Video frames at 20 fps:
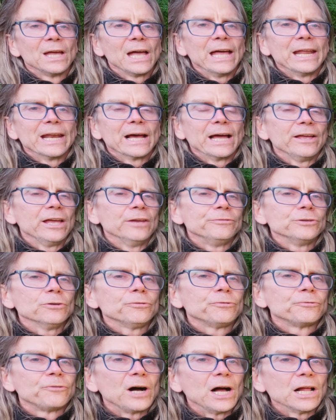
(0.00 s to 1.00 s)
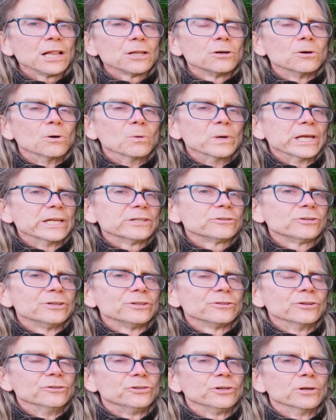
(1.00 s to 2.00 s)
And if you follow it,
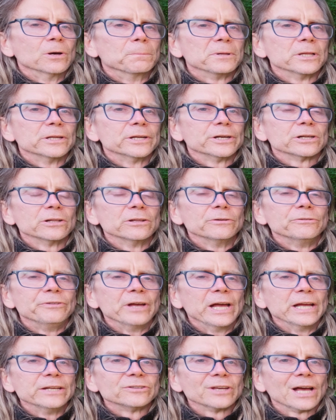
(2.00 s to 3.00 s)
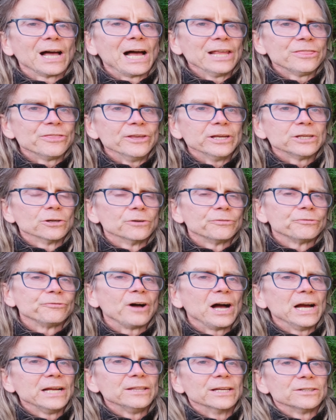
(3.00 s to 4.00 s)
the geopolitical event, I think you'll
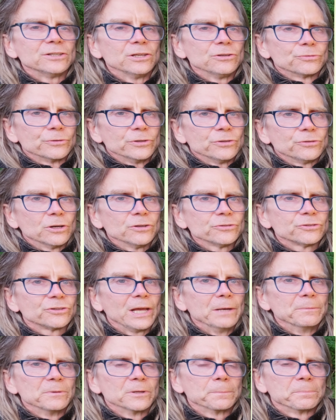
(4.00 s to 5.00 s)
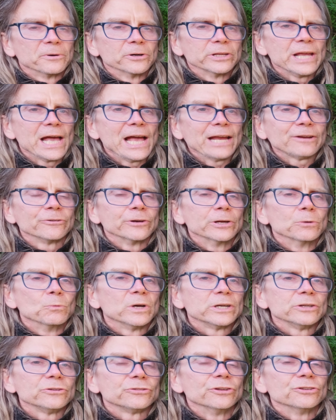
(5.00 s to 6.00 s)
find that these results table are pretty accurate.
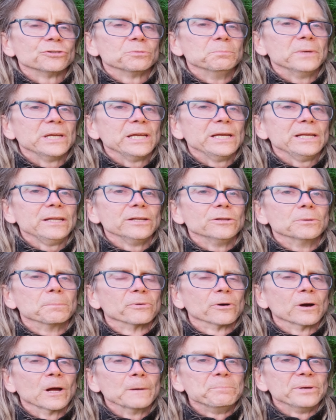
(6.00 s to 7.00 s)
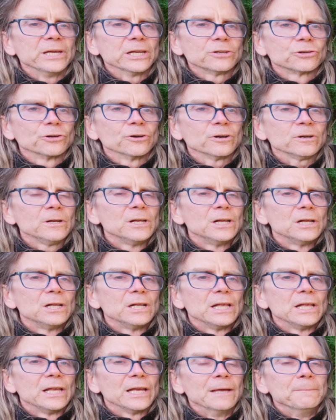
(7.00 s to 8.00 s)
What does this mean in the broad picture?
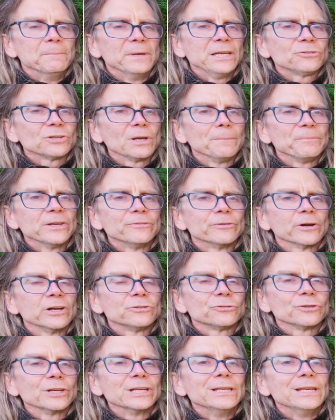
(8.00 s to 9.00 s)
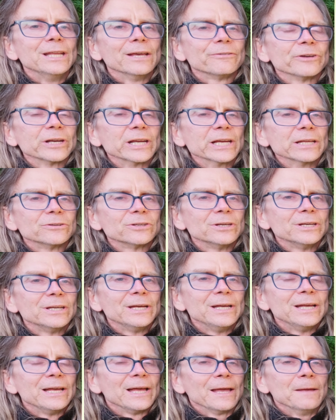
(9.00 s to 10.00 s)
It means something very significant.
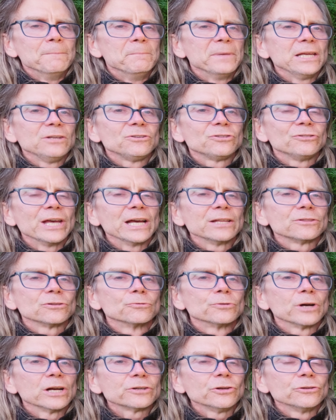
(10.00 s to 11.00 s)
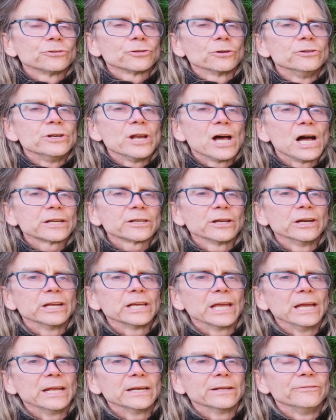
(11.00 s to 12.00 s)
It means that the Russians are not going to
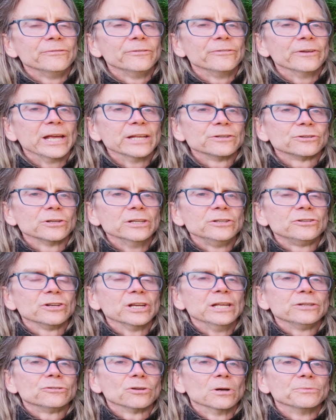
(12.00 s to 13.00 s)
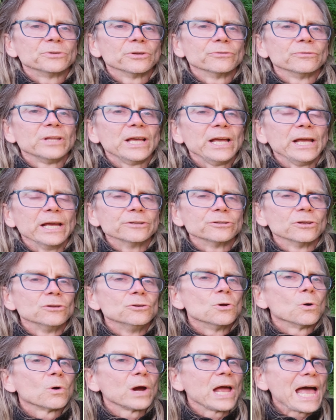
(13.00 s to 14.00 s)
gain advantage in terms of land,
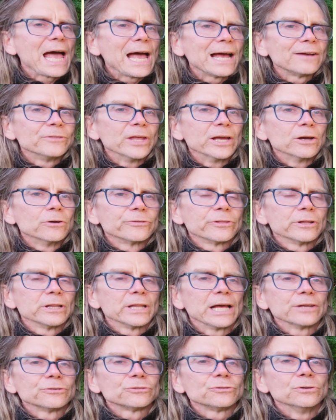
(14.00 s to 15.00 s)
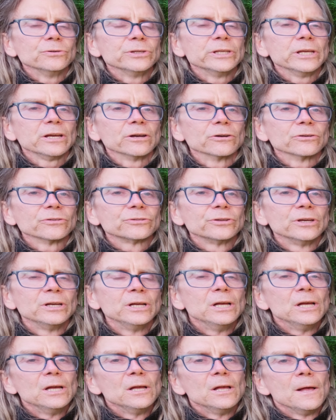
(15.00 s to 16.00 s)
nor have they over the last 2 years.
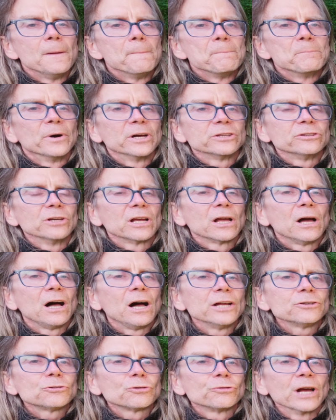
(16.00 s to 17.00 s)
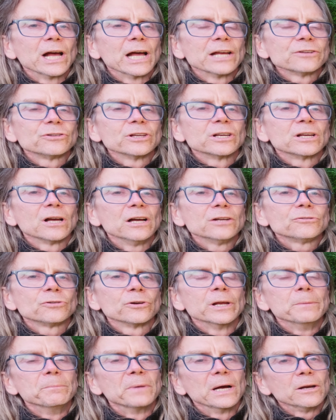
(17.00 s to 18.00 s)
But the
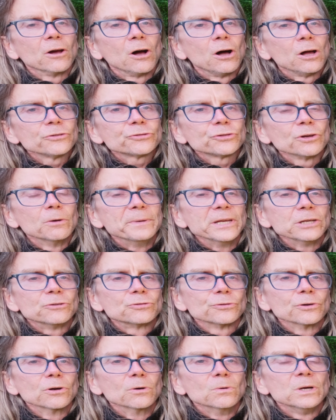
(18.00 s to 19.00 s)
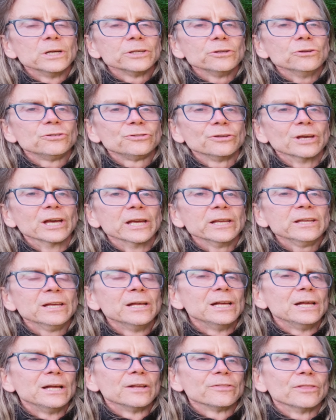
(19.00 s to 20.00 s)
contrary might also be true, you say,
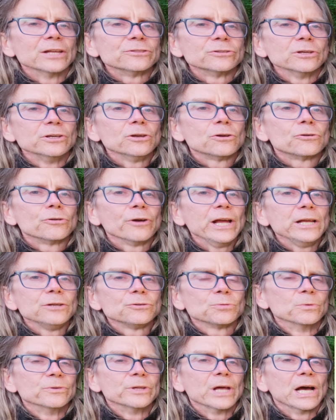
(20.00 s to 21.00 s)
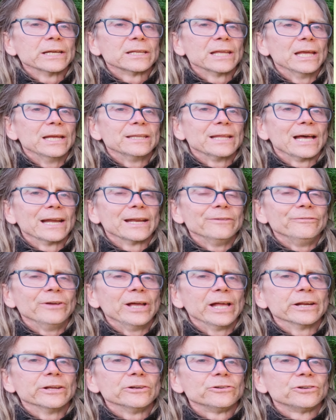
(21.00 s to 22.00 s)
that the Ukrainians will not gain that
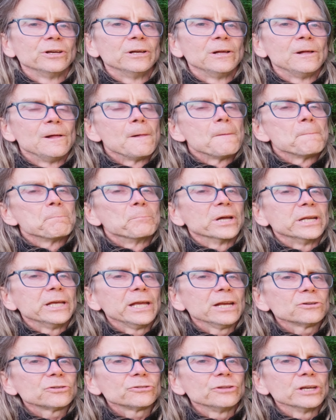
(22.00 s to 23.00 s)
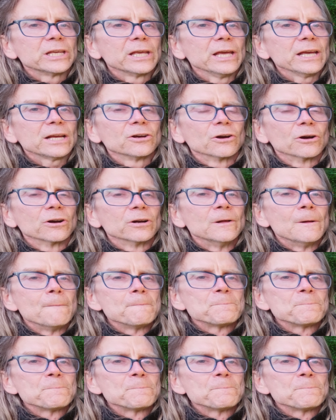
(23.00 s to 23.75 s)
advantage. But here's the kicker.